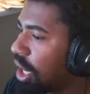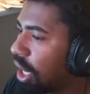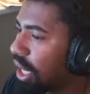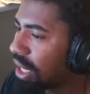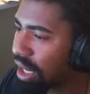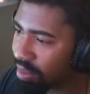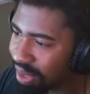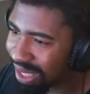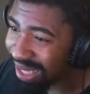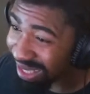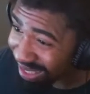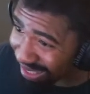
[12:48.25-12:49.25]
He comes in,
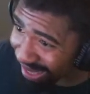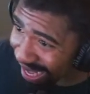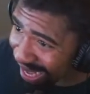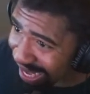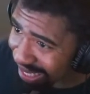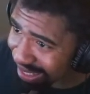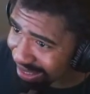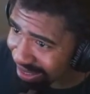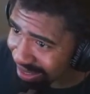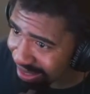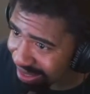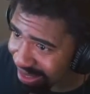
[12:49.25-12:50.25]
he
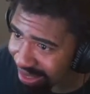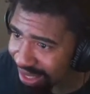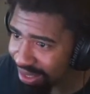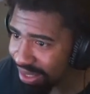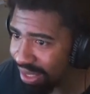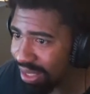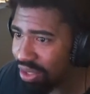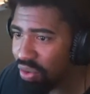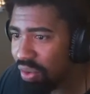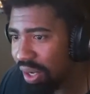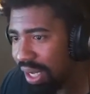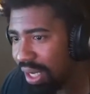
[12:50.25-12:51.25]
slides, sends out the
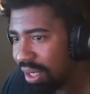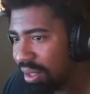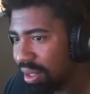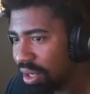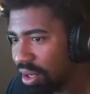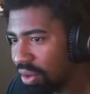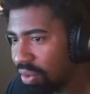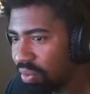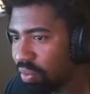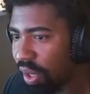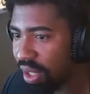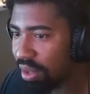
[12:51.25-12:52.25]
decoy,
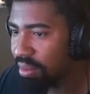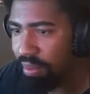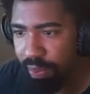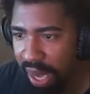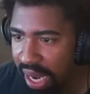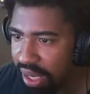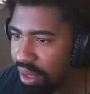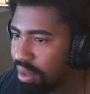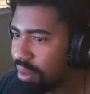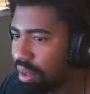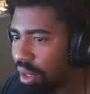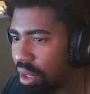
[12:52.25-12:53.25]
Wraith baited,
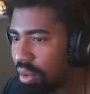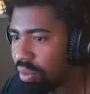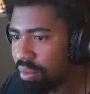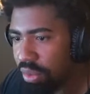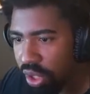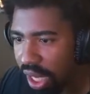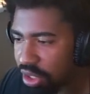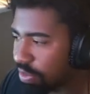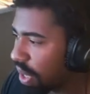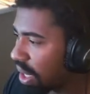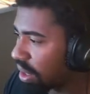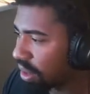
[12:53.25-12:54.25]
you got your
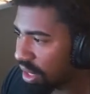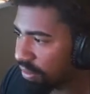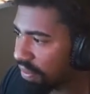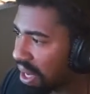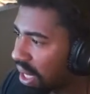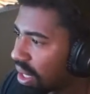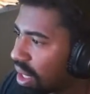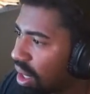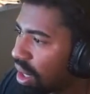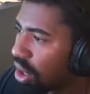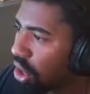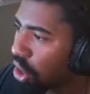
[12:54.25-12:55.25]
baited. That's fine.
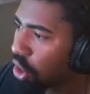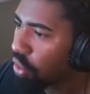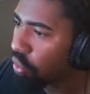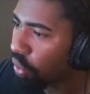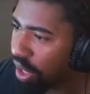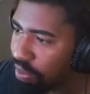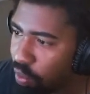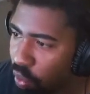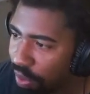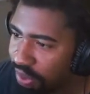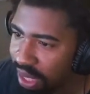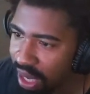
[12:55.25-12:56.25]
Wraith
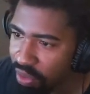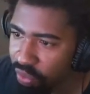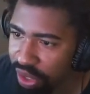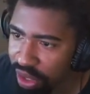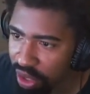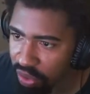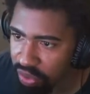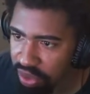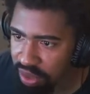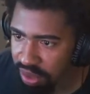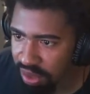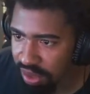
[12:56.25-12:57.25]
whips out, reloads.